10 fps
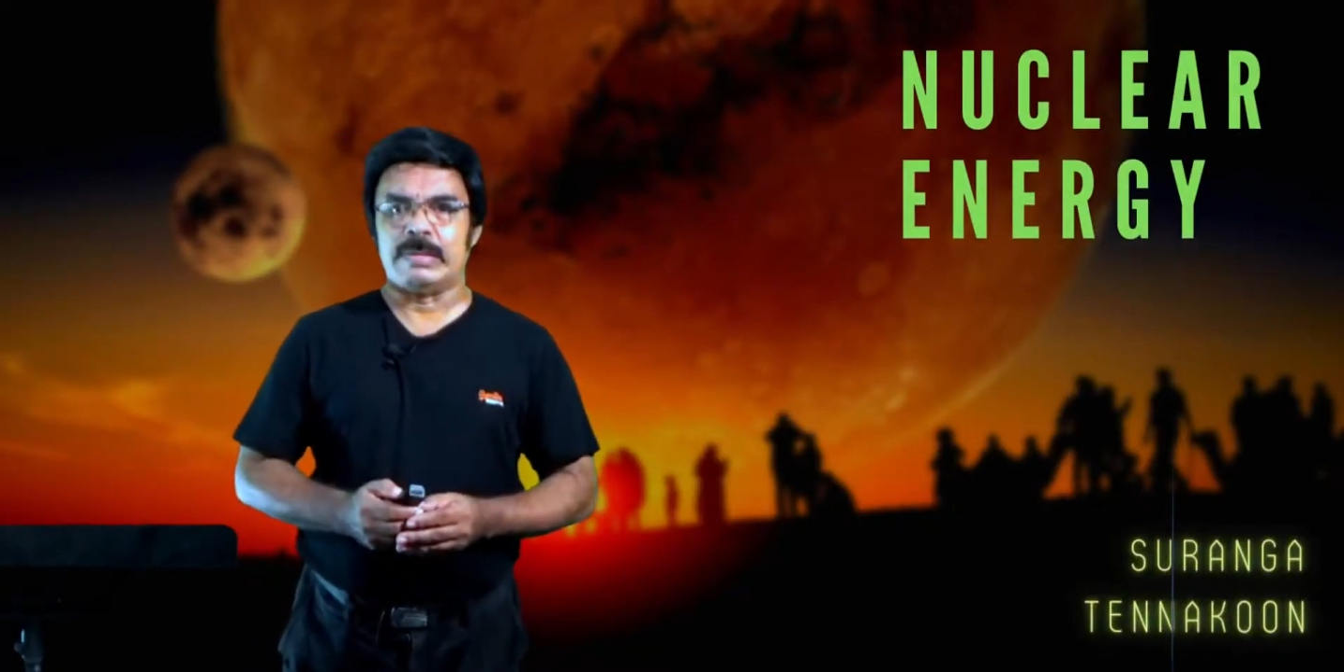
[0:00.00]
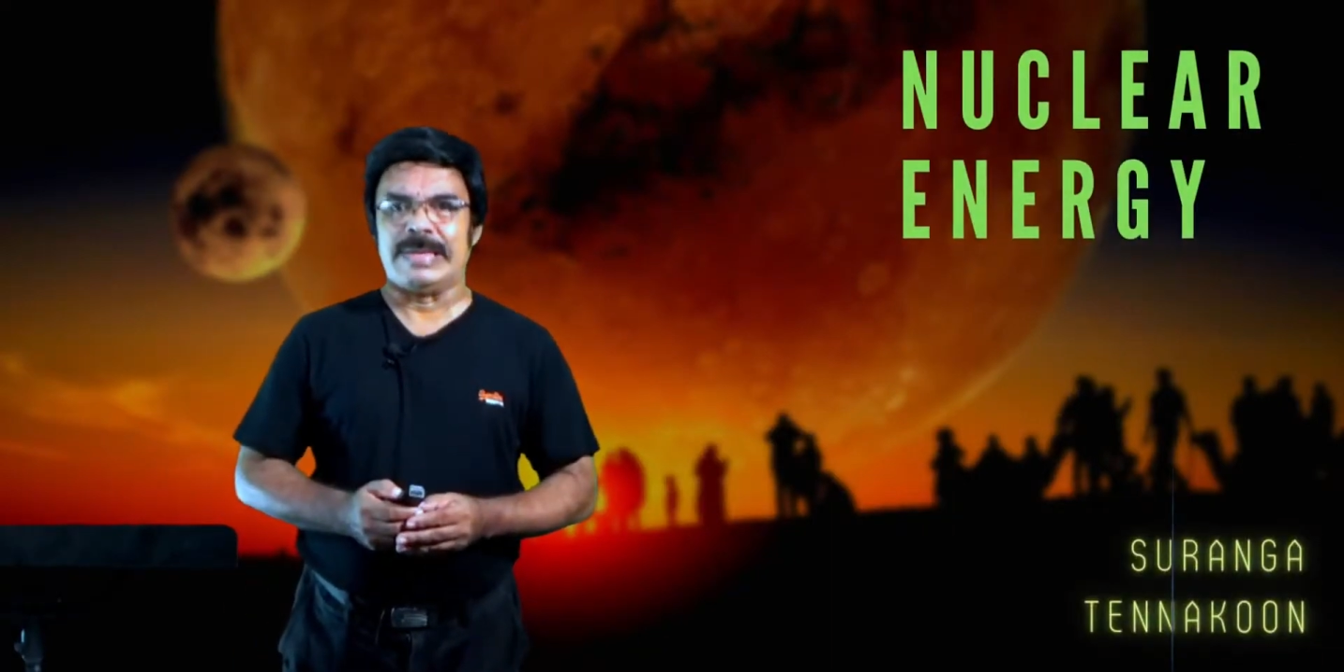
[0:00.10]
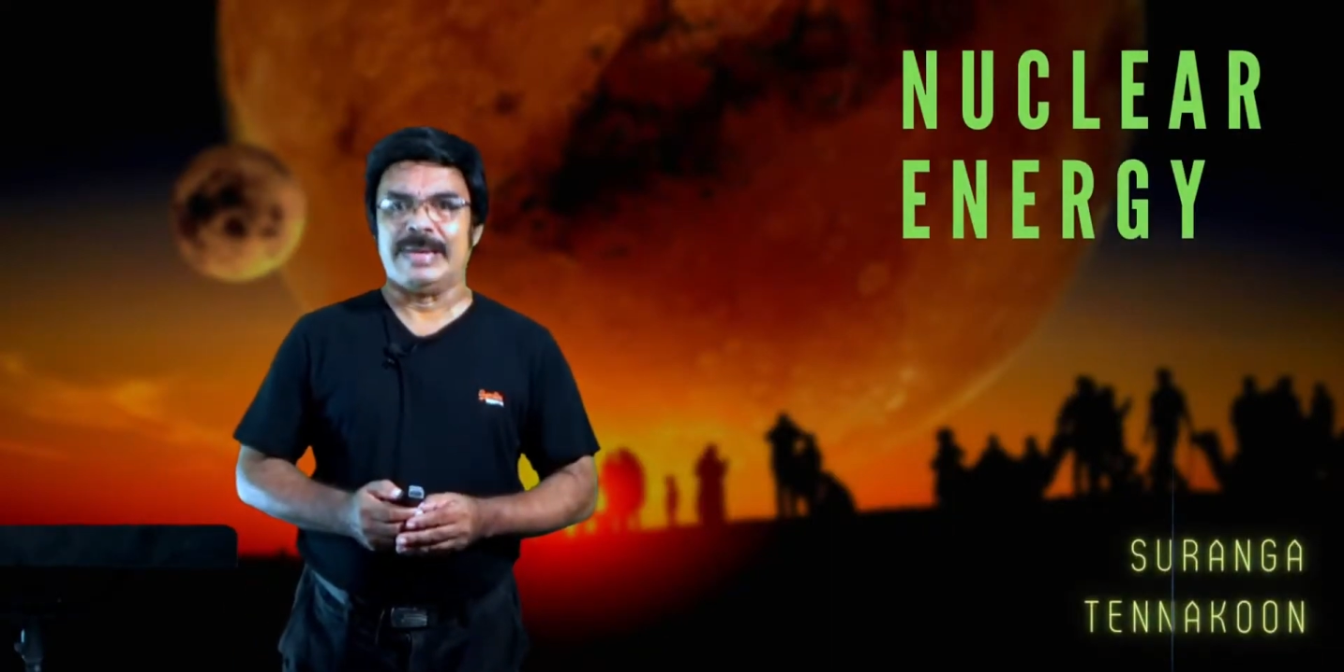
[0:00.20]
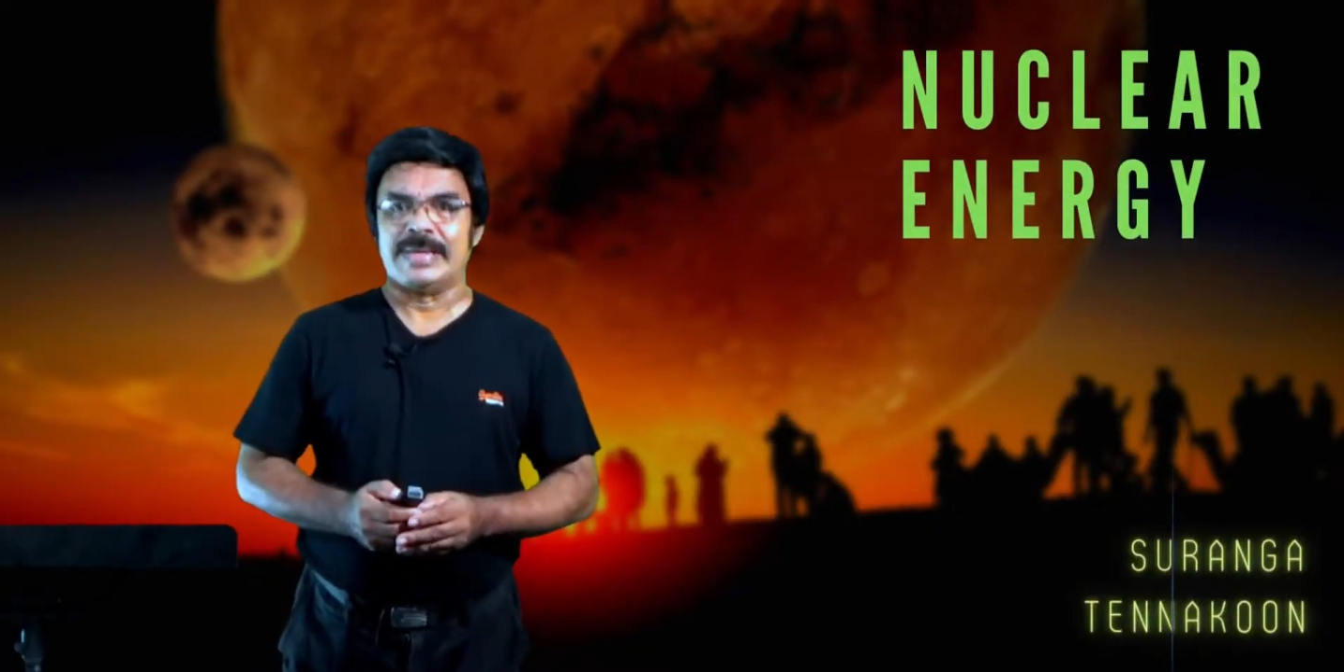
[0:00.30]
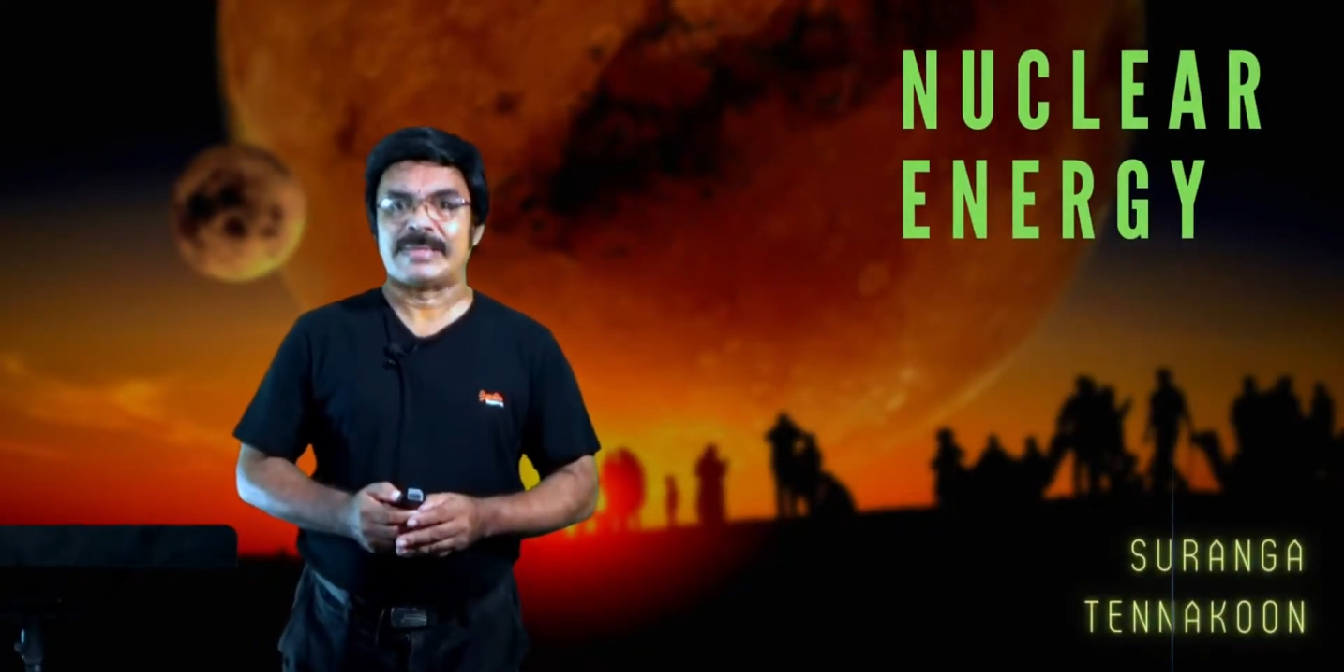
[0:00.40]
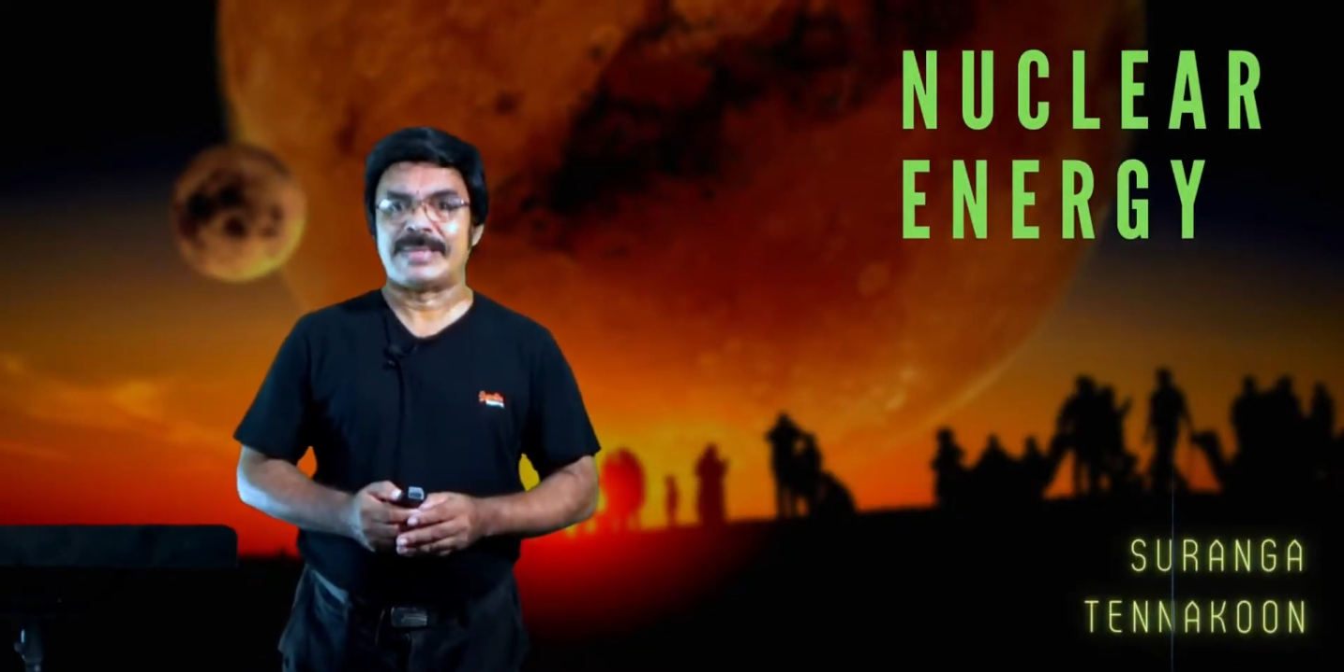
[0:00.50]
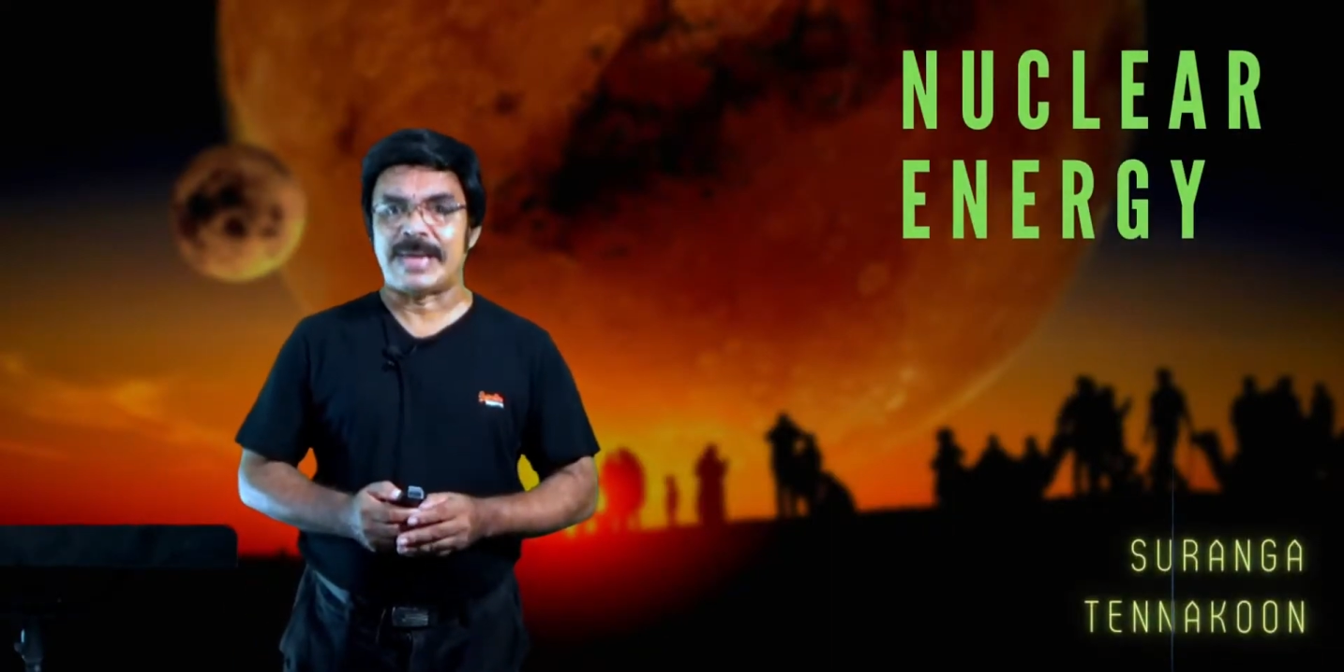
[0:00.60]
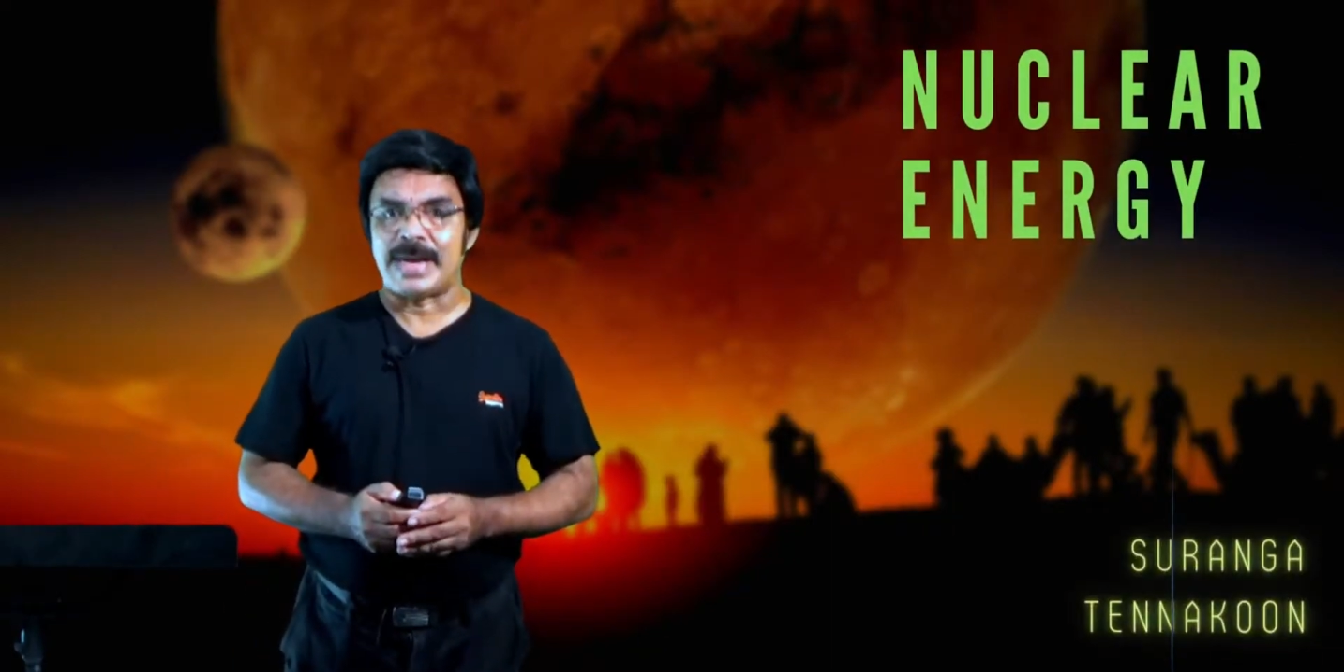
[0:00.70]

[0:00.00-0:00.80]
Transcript: the lesson